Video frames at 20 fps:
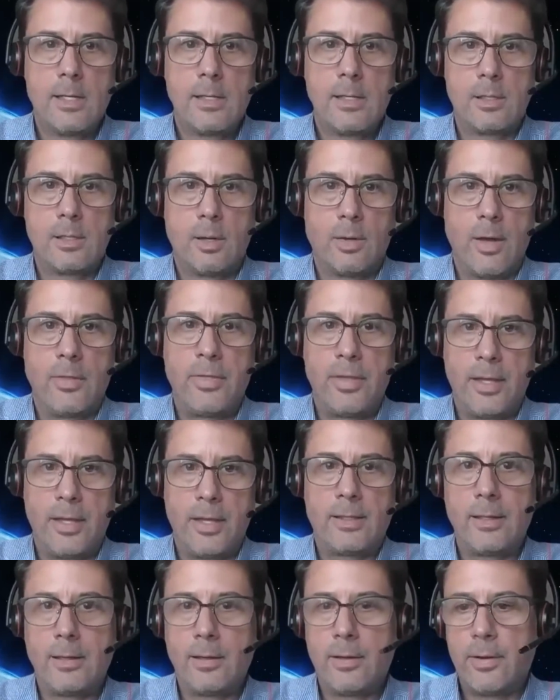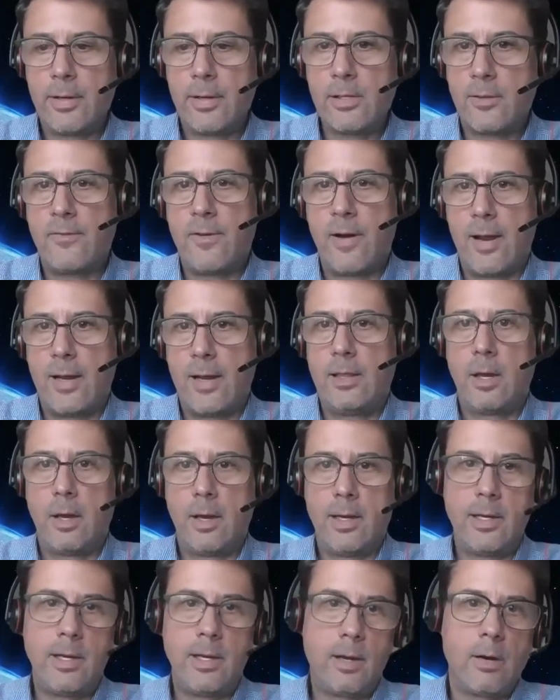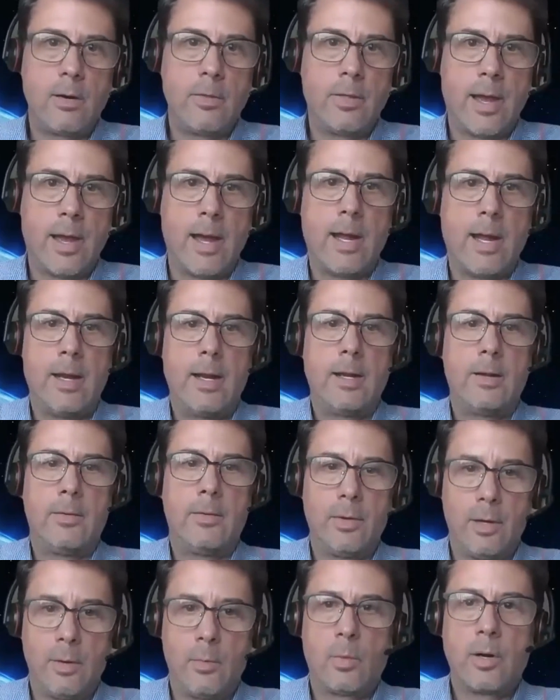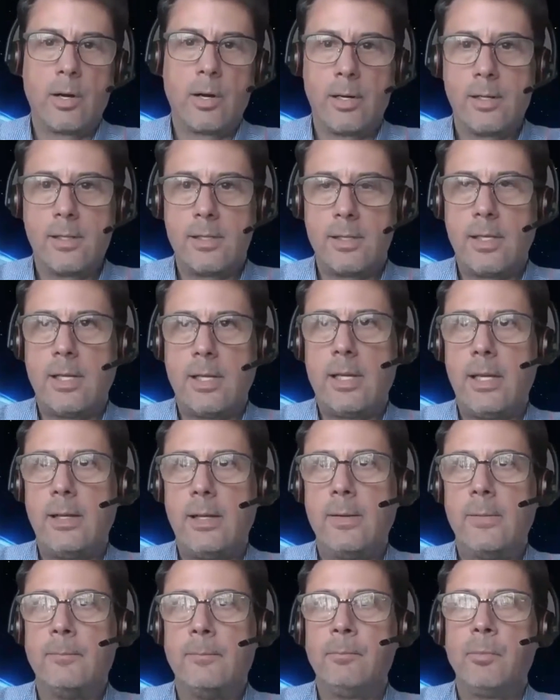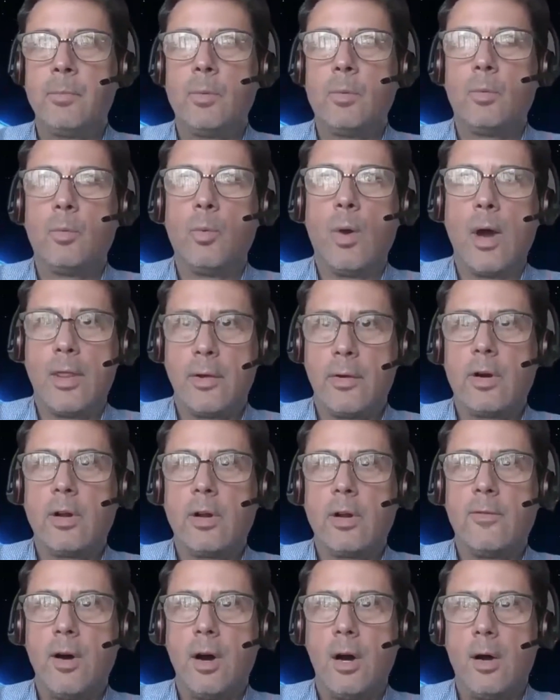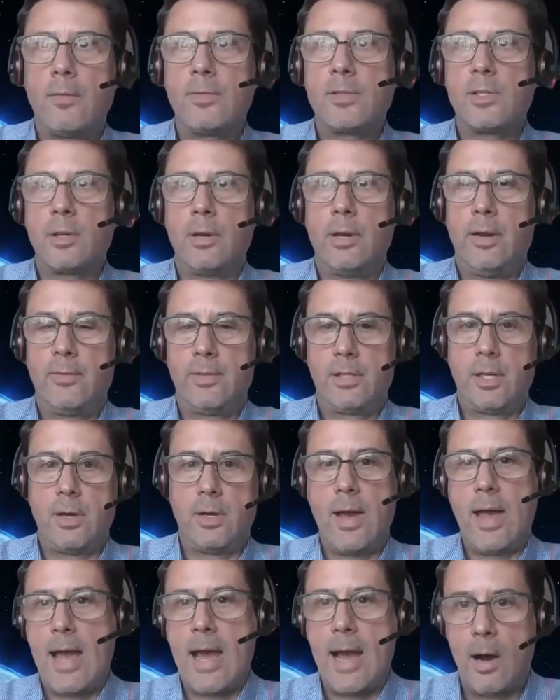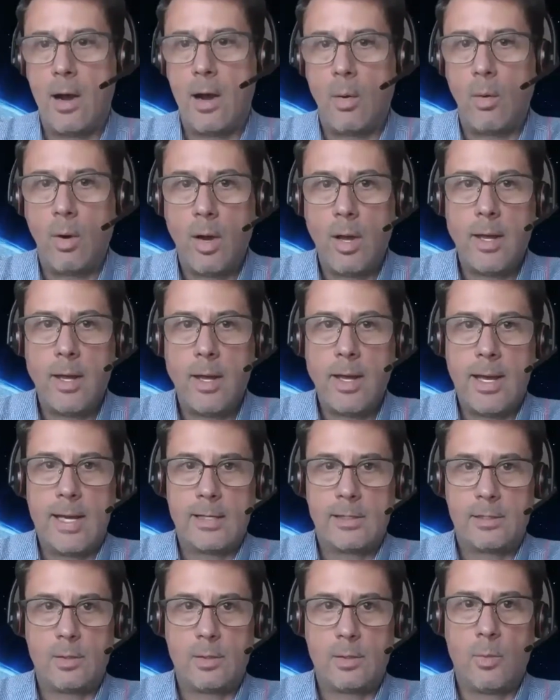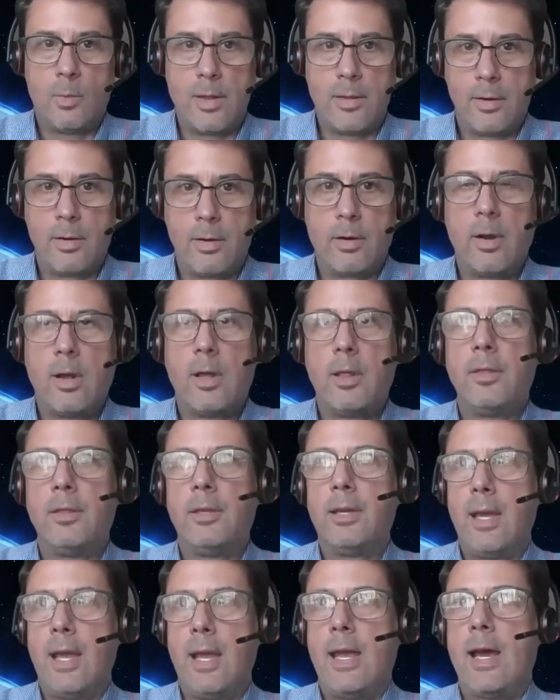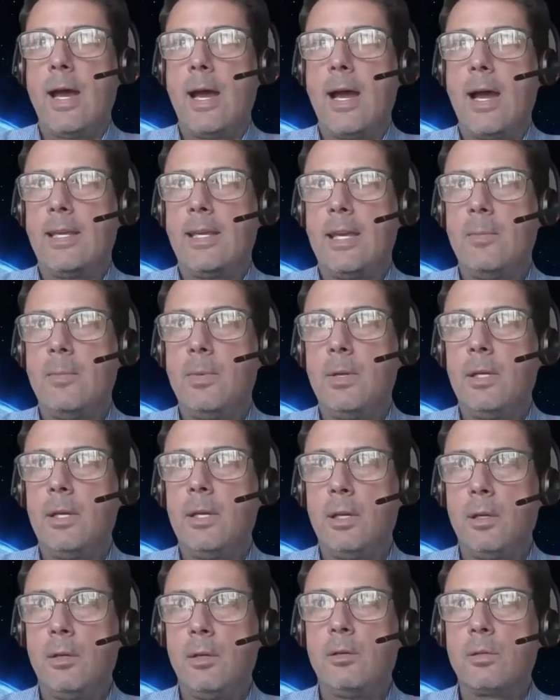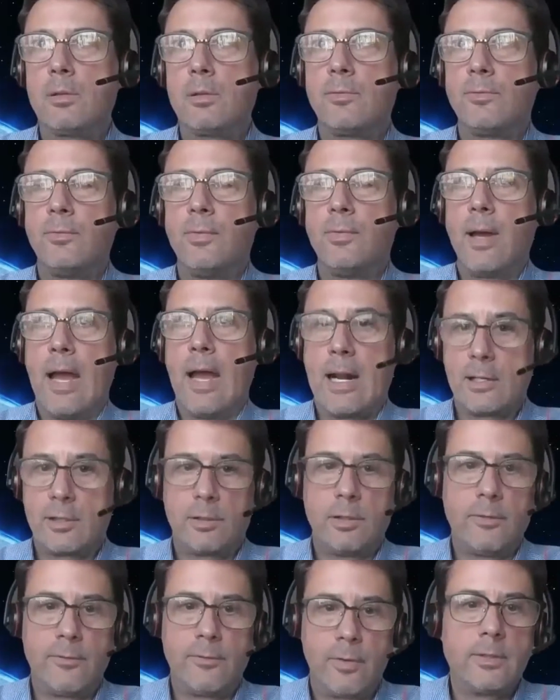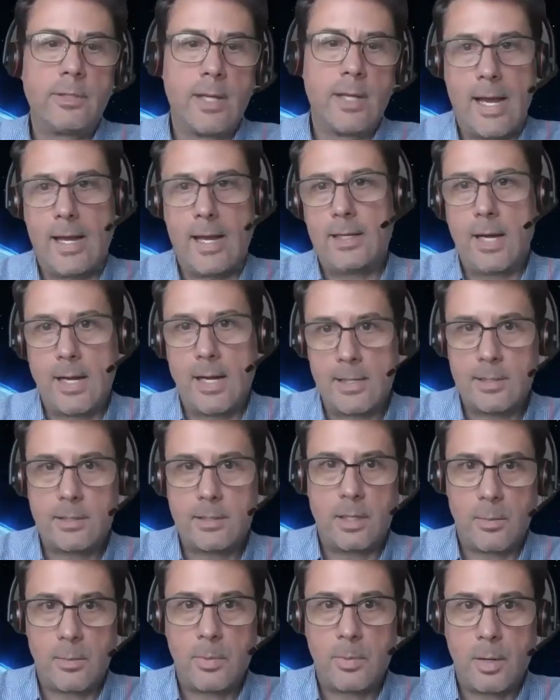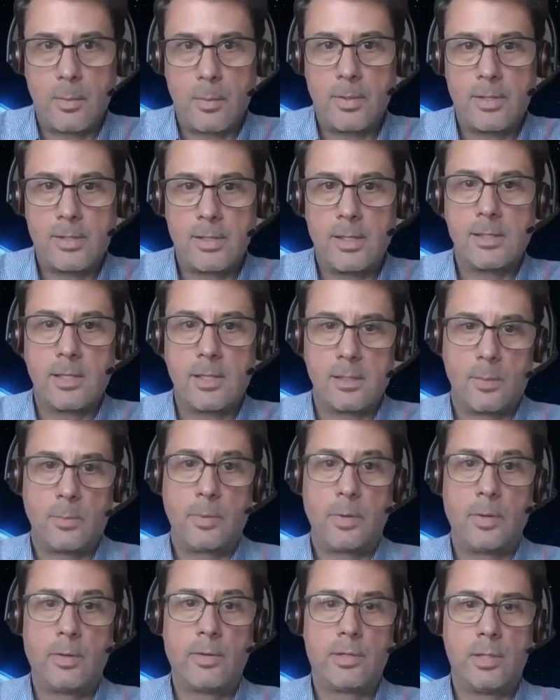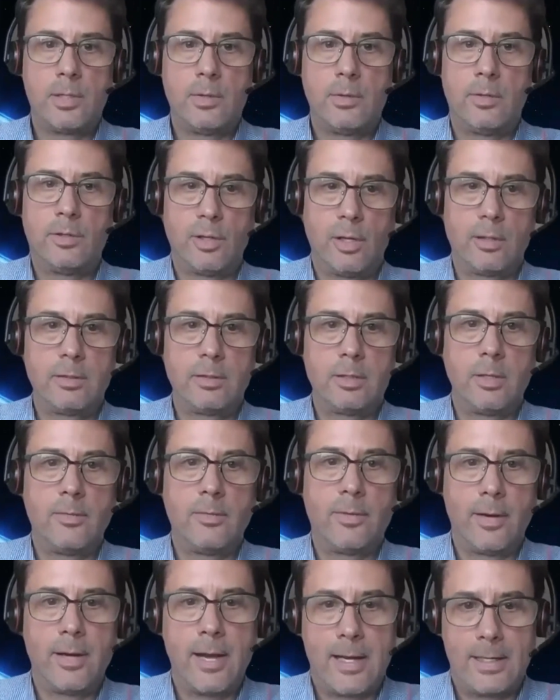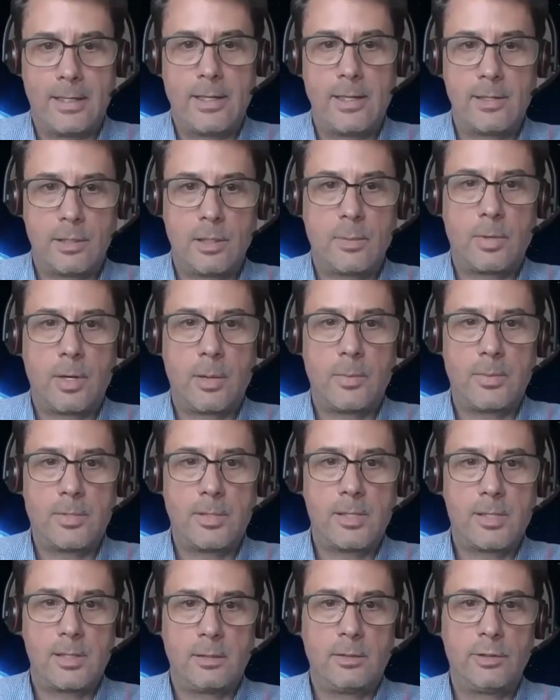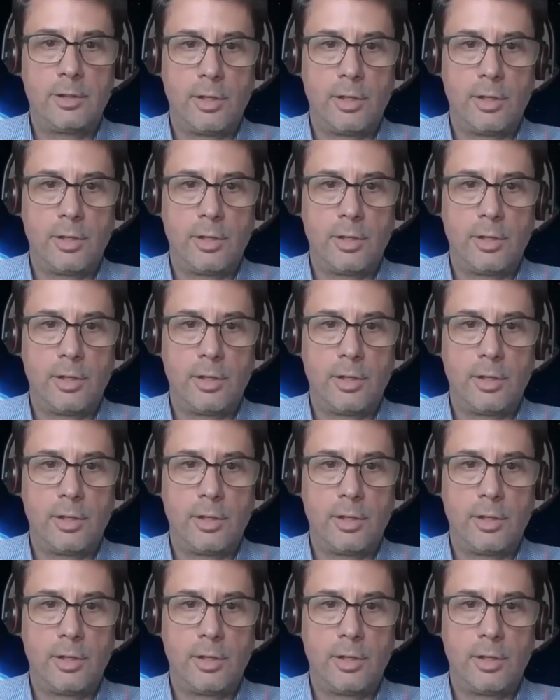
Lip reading: So I think that there is a fine line here that we're going to see whether it evolves, and if so, how, as to whether the AI can be used actually for diagnostic purposes as opposed to adjunctive diagnostic purposes. I know,